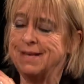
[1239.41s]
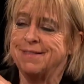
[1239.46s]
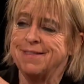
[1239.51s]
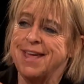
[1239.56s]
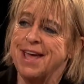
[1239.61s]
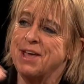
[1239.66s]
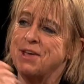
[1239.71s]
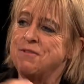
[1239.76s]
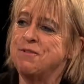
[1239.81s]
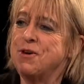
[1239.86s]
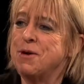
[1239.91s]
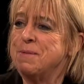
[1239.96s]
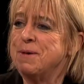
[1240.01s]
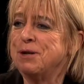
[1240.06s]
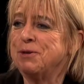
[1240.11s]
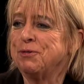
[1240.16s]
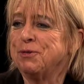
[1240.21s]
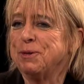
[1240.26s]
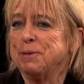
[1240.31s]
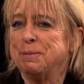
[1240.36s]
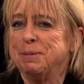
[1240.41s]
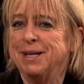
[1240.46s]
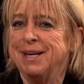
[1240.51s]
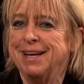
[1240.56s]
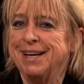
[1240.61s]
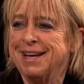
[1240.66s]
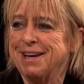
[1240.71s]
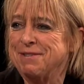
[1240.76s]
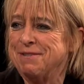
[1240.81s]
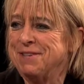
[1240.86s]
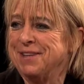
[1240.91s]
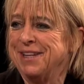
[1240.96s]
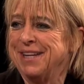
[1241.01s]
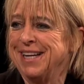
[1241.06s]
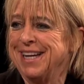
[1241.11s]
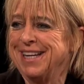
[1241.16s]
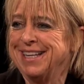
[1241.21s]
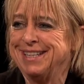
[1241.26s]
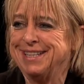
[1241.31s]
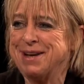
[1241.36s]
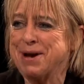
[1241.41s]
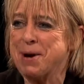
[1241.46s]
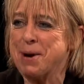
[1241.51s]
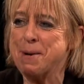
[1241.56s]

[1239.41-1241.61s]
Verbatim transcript: Thank you very much for the plug. I feel like now